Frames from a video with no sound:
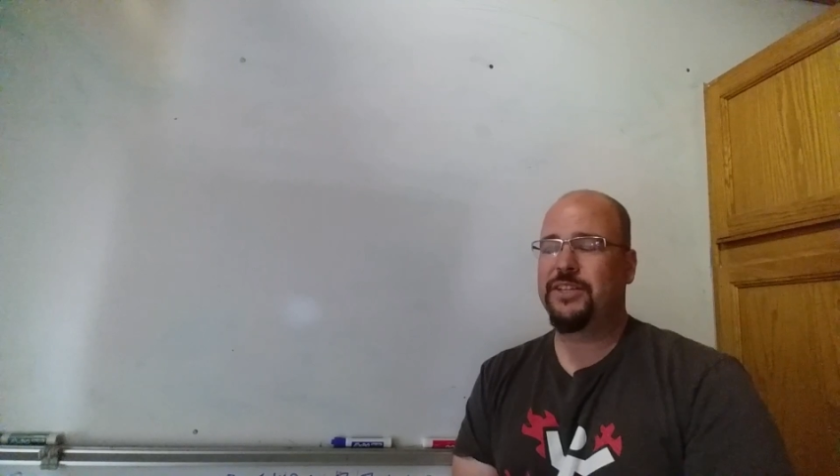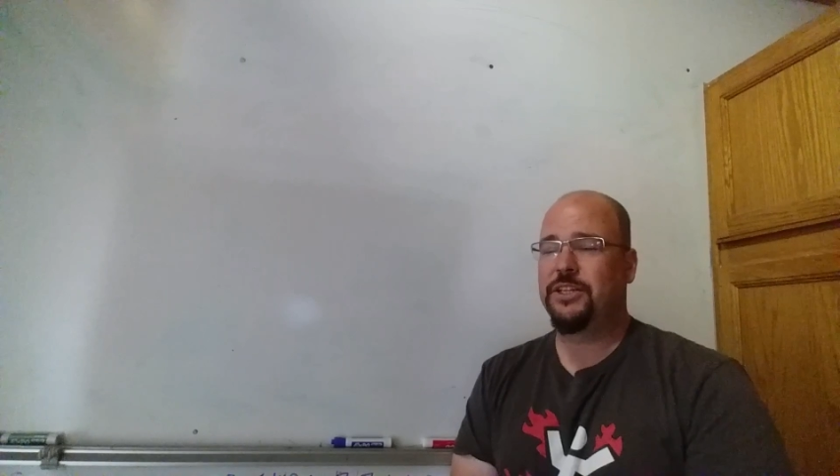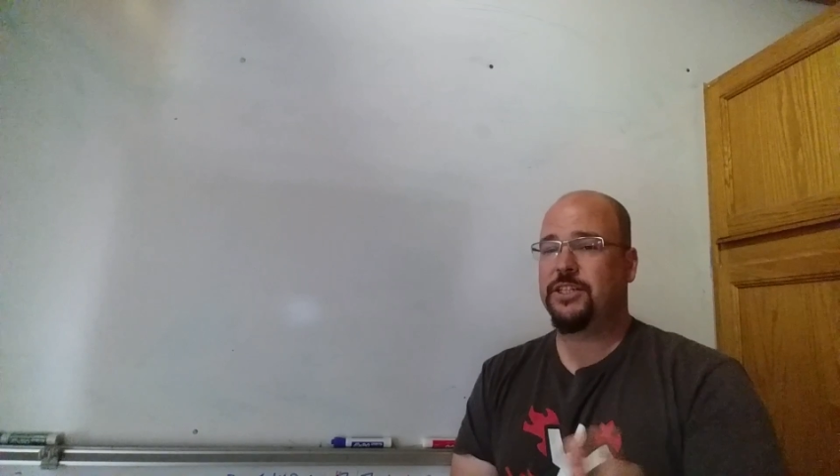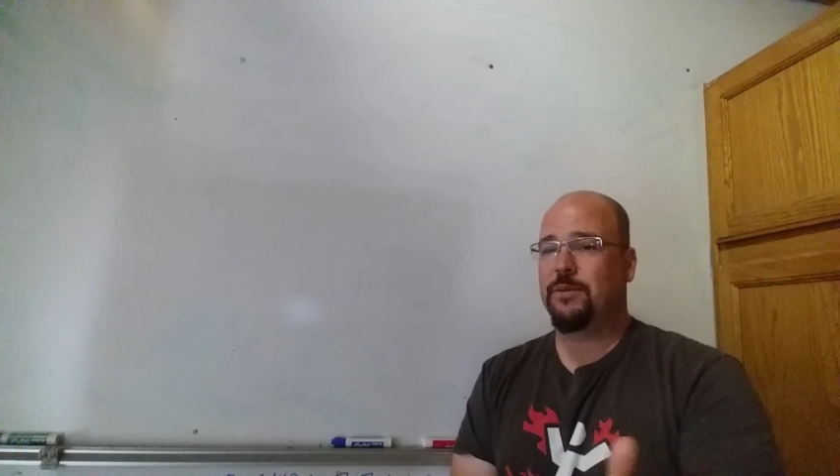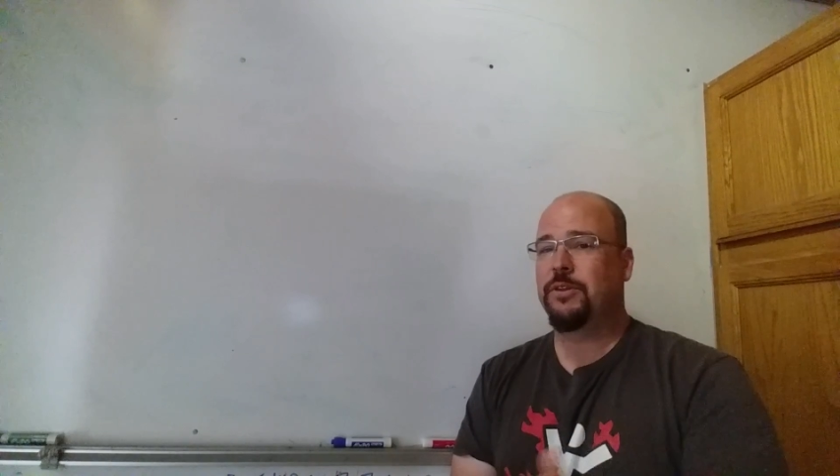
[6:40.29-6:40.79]

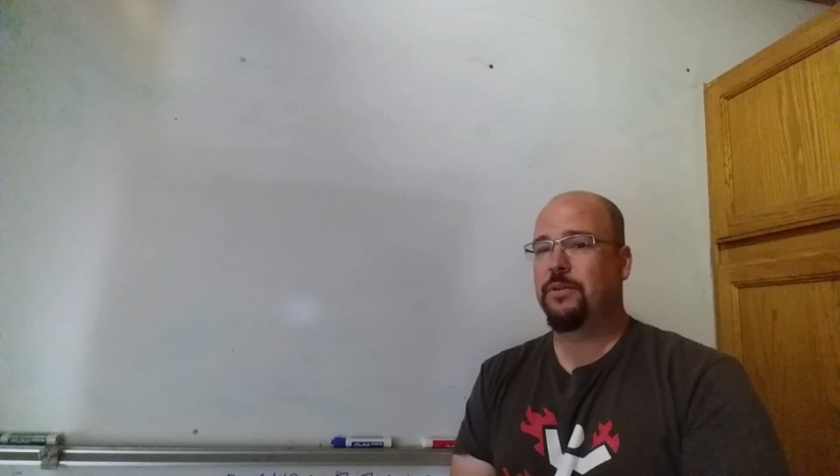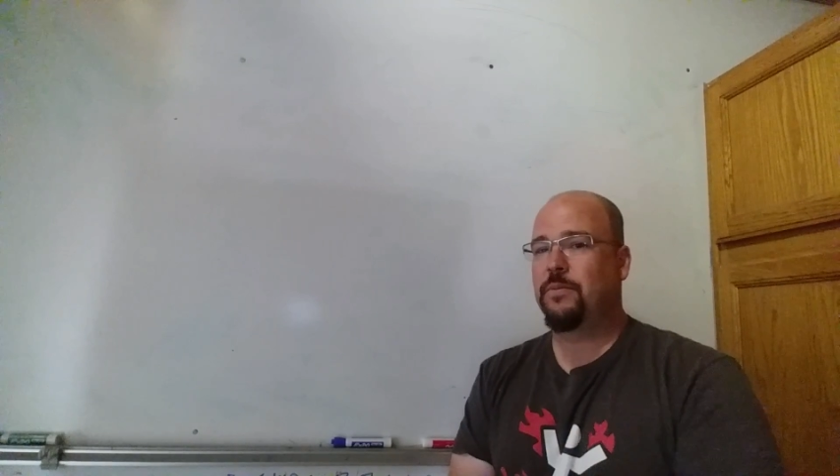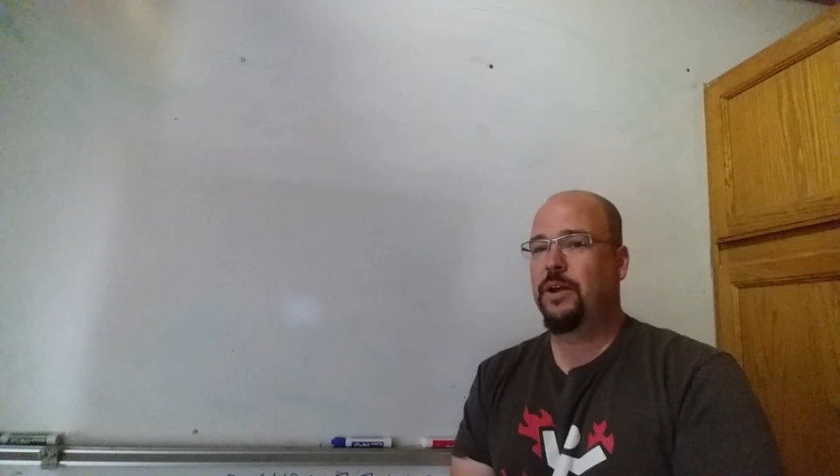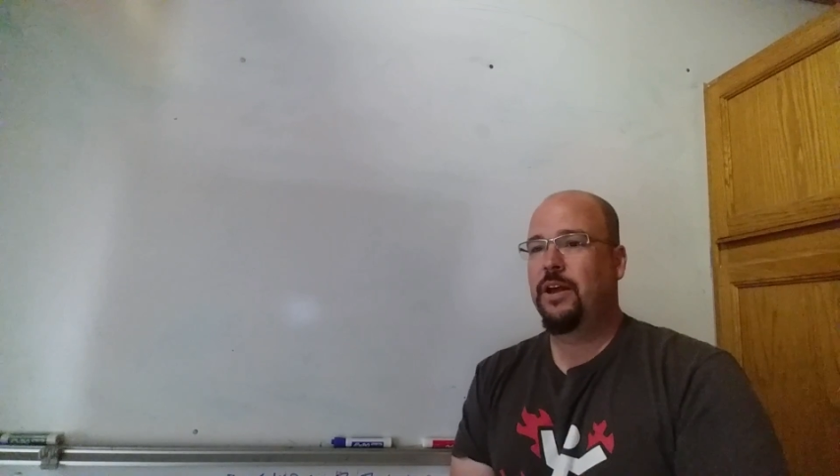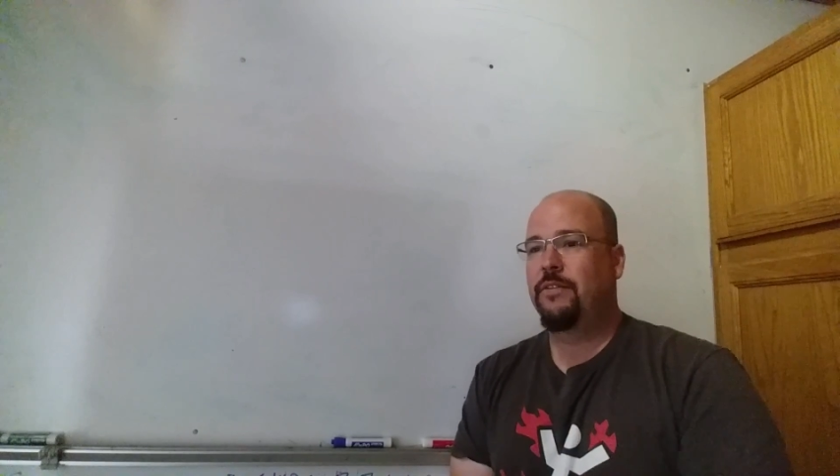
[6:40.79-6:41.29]
Seen some of
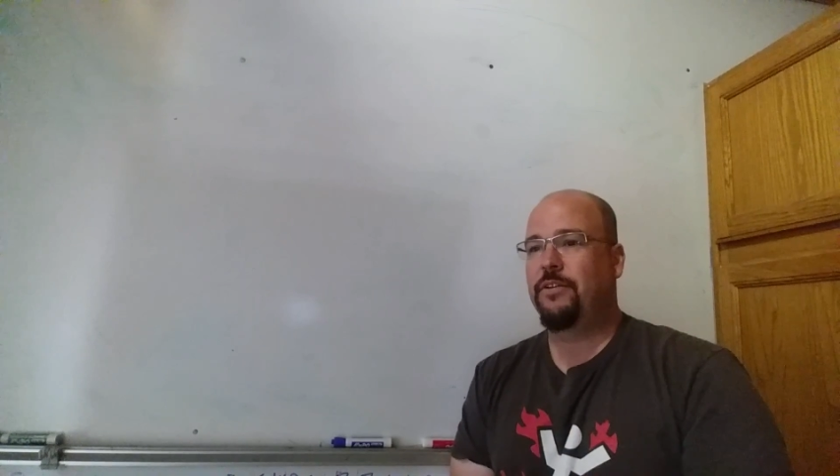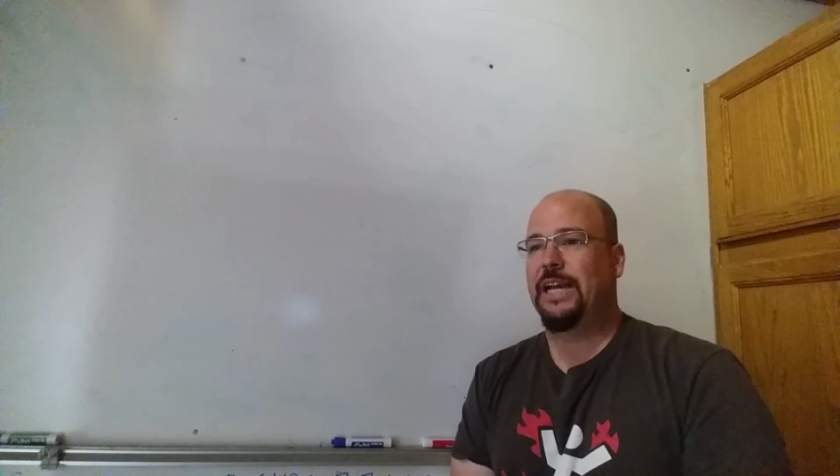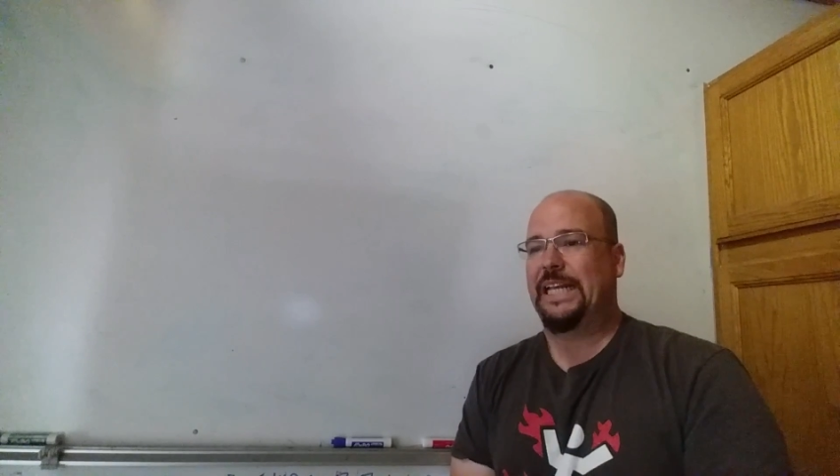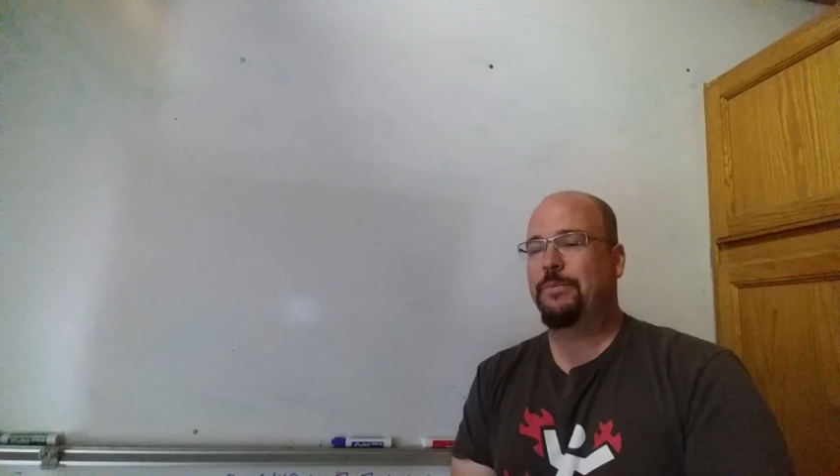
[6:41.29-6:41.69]
the very